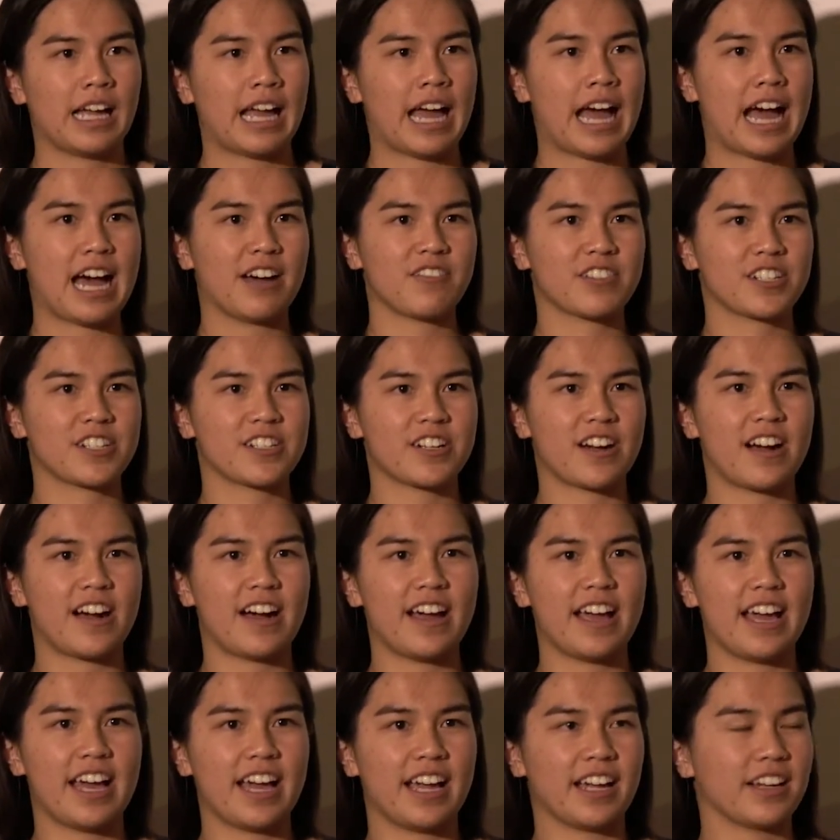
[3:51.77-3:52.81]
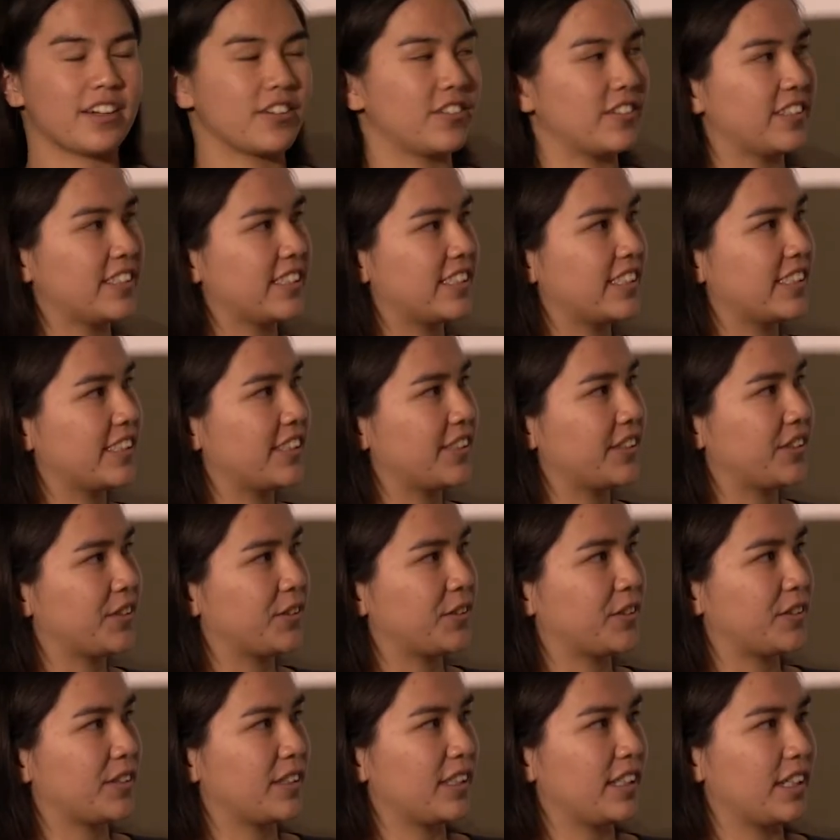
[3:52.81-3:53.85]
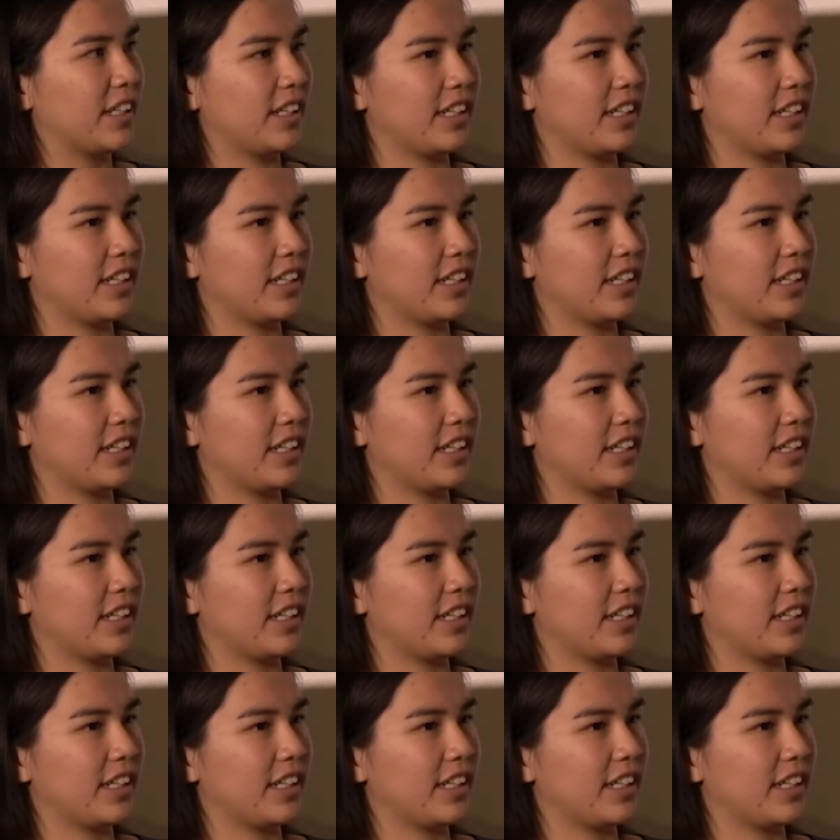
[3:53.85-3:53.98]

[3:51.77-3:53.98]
have a shot at going to